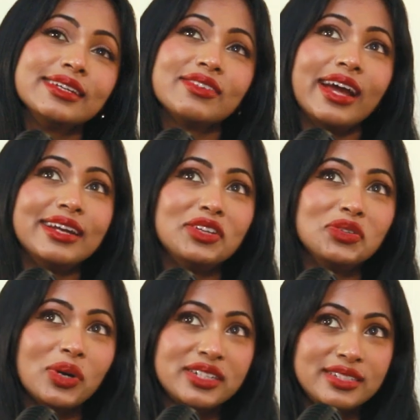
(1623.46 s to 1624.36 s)
right?
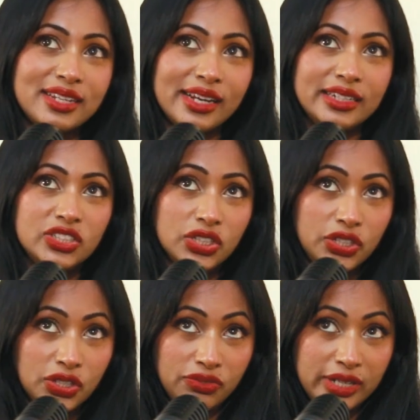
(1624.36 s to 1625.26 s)
You understand energy and
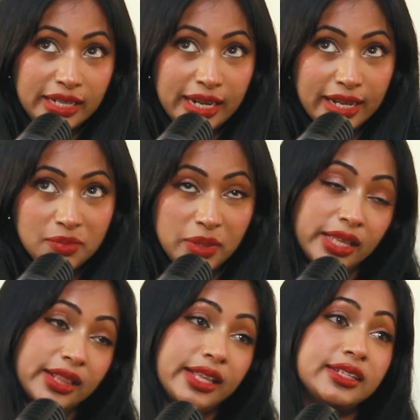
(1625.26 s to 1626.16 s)
you're really nice, but
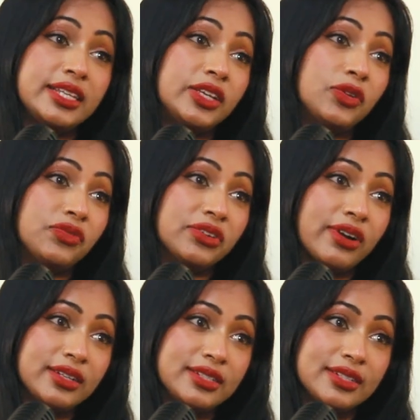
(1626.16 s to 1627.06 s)
then they take you for
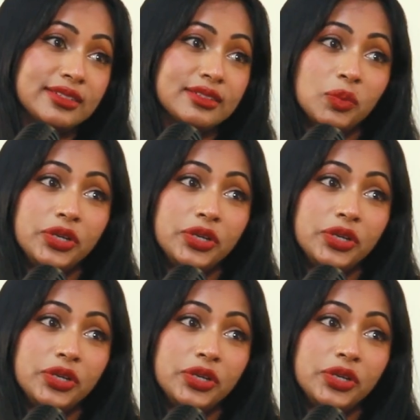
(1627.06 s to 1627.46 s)
granted. What